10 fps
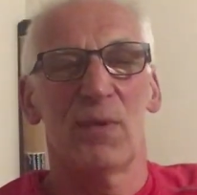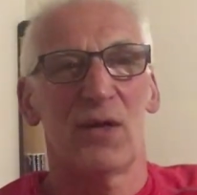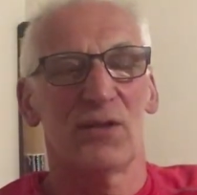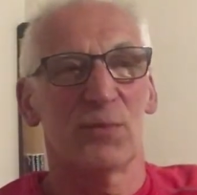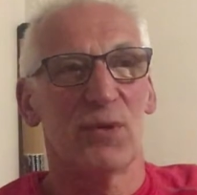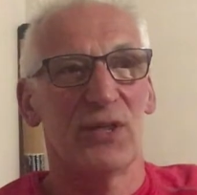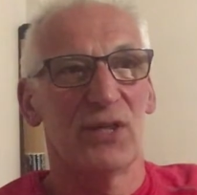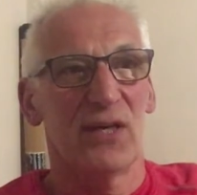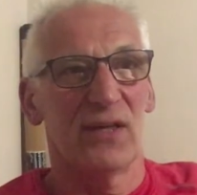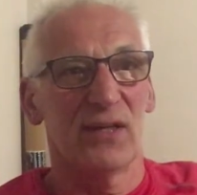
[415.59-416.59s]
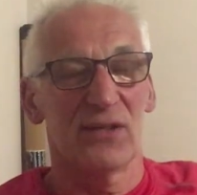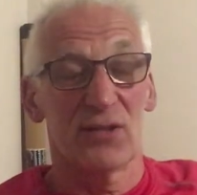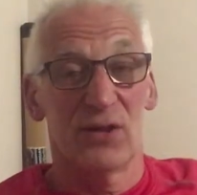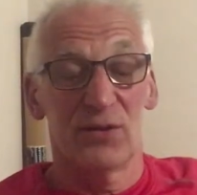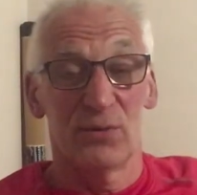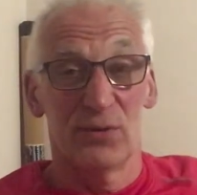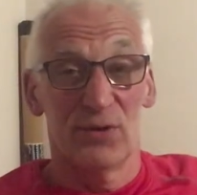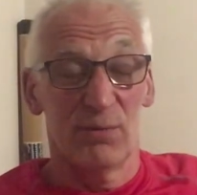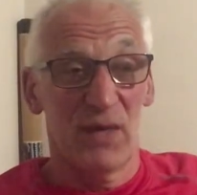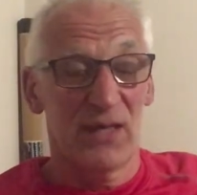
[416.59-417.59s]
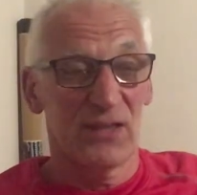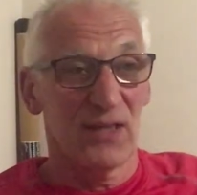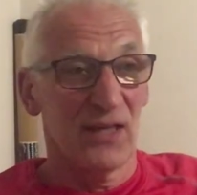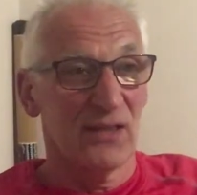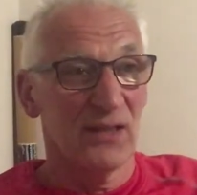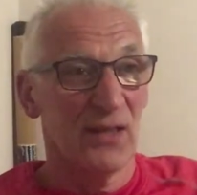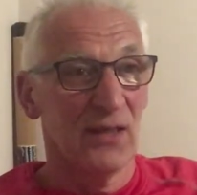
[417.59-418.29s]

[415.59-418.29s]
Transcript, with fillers: Barnes Bridge out the other side towards the bandstand.